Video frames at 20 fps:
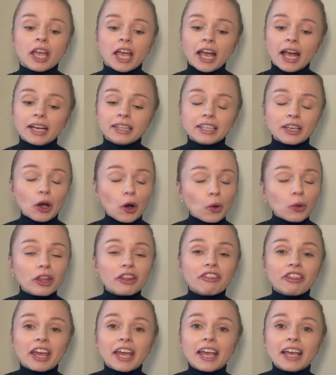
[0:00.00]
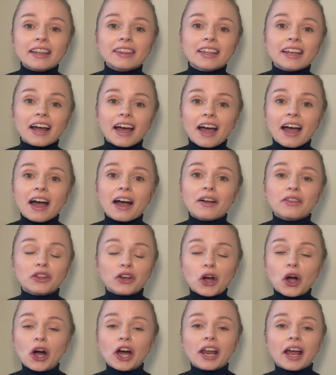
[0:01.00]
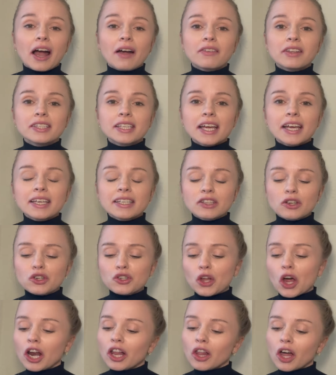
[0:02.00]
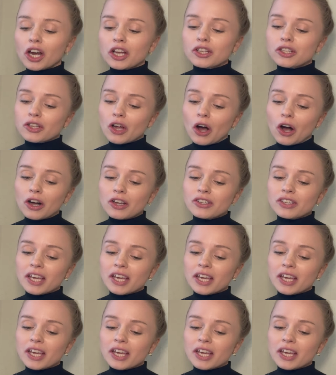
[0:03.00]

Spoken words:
And the only thing that con I have to say is there's not a lot of sauce.